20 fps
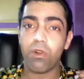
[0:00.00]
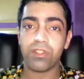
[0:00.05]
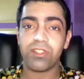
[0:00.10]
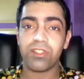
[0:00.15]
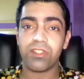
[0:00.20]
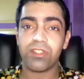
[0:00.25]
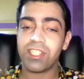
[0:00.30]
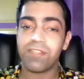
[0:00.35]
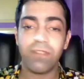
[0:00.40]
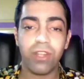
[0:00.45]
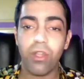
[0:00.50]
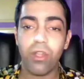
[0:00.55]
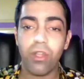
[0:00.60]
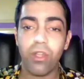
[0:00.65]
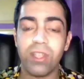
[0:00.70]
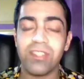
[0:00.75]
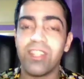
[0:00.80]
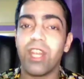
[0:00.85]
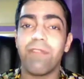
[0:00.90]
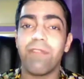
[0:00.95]
Of course, this
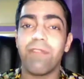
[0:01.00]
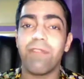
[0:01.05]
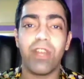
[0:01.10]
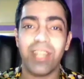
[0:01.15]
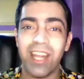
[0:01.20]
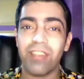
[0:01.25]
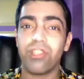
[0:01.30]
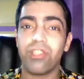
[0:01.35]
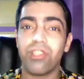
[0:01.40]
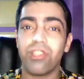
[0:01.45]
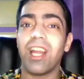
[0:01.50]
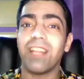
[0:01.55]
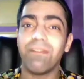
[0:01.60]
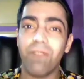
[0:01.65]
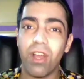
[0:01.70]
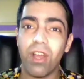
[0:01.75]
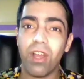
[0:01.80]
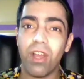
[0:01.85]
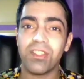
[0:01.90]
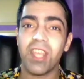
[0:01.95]
video is not a financial
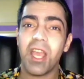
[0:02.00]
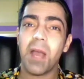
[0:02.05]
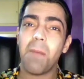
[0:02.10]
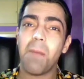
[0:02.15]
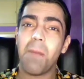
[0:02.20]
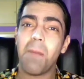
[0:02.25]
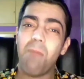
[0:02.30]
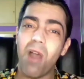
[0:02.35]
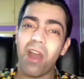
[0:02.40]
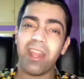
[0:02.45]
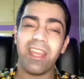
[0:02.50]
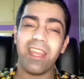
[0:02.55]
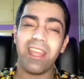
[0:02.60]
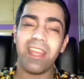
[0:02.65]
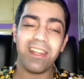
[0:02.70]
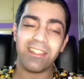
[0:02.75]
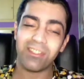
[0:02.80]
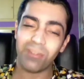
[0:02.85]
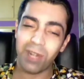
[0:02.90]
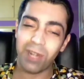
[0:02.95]
advice, but
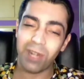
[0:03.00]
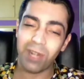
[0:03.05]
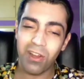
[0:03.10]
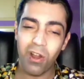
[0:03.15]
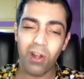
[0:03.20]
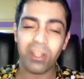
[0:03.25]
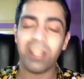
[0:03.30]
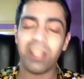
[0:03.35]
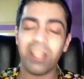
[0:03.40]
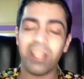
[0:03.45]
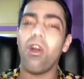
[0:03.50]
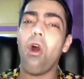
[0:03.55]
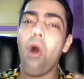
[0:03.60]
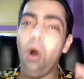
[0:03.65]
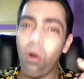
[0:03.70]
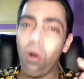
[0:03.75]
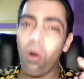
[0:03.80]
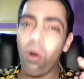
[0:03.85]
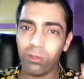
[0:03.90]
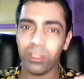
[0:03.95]
it is recorded
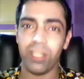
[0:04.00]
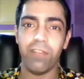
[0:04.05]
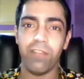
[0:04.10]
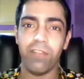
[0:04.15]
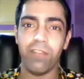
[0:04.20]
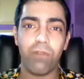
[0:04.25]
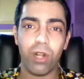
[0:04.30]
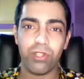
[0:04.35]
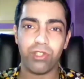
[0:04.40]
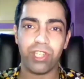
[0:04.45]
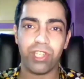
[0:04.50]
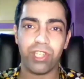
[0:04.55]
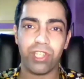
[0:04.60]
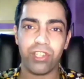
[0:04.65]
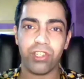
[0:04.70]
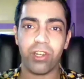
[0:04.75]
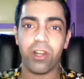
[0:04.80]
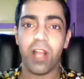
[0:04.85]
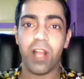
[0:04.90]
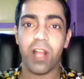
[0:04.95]
only for
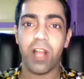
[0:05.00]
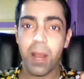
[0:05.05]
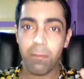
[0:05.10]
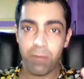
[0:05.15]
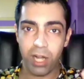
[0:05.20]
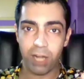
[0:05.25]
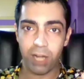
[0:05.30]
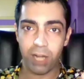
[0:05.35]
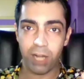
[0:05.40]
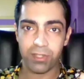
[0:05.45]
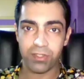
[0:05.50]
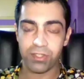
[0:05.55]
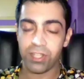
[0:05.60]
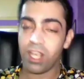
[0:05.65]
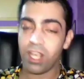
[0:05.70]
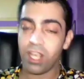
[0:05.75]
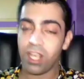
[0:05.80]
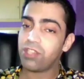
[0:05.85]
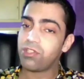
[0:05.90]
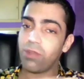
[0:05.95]
educational
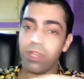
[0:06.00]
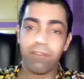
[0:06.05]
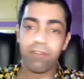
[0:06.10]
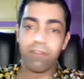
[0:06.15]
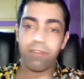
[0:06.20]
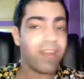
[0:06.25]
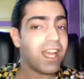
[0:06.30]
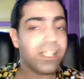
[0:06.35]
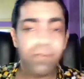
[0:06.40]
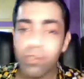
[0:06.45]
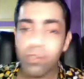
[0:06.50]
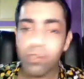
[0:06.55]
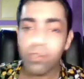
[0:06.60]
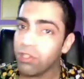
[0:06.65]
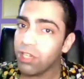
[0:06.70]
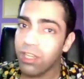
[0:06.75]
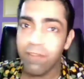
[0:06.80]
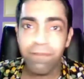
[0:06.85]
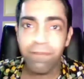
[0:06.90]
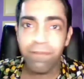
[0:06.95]
purposes. So if that's
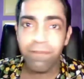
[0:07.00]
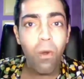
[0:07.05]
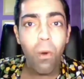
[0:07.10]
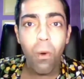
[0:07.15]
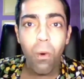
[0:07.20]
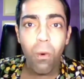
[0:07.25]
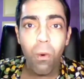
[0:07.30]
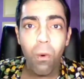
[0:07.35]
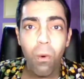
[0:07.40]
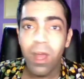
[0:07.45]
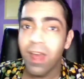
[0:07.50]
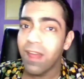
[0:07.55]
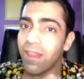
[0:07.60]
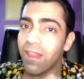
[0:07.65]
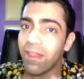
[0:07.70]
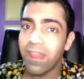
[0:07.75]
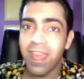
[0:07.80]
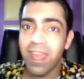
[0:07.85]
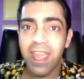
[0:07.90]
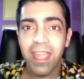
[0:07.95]
what you're looking for,
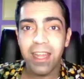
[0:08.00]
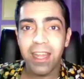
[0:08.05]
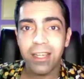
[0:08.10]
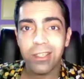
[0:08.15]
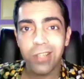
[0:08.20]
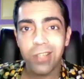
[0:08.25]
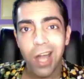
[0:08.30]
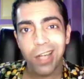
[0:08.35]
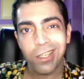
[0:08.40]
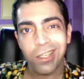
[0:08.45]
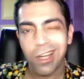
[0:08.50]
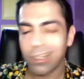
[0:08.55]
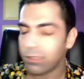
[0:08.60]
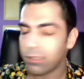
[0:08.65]
then